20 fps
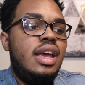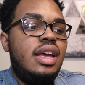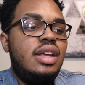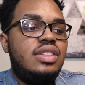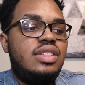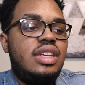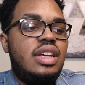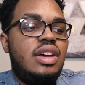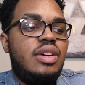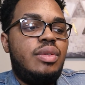
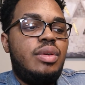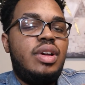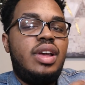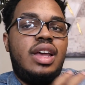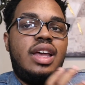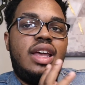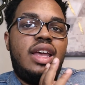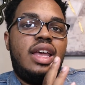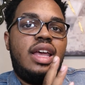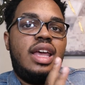So,
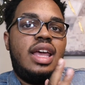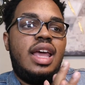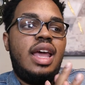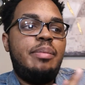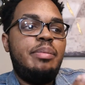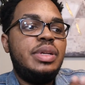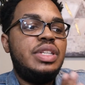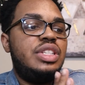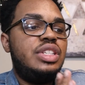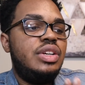
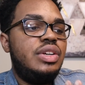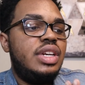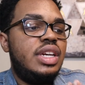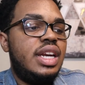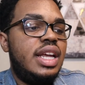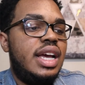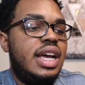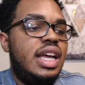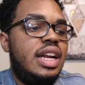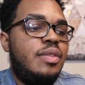episode
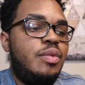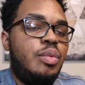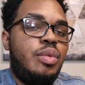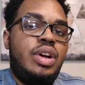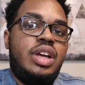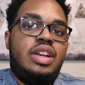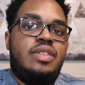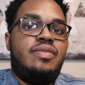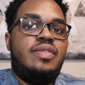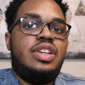9 of
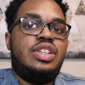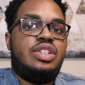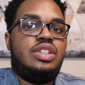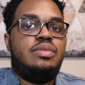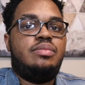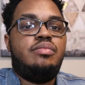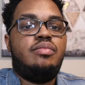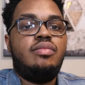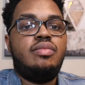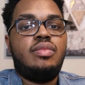
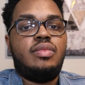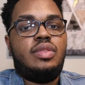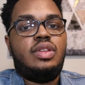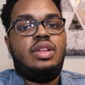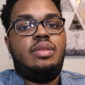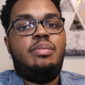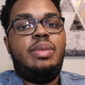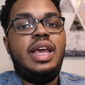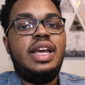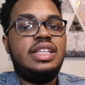WandaVision
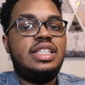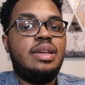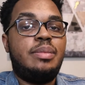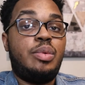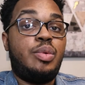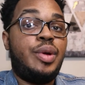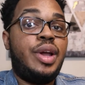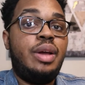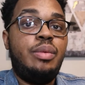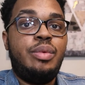picks
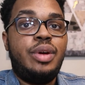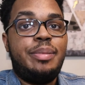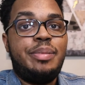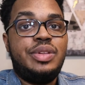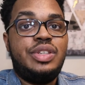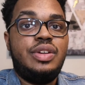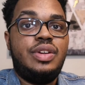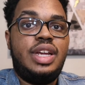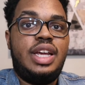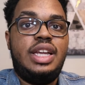up right where
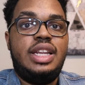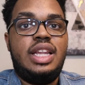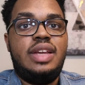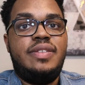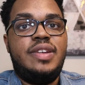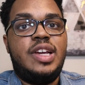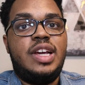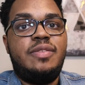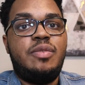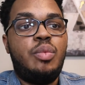episode 8
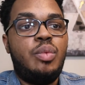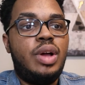left off.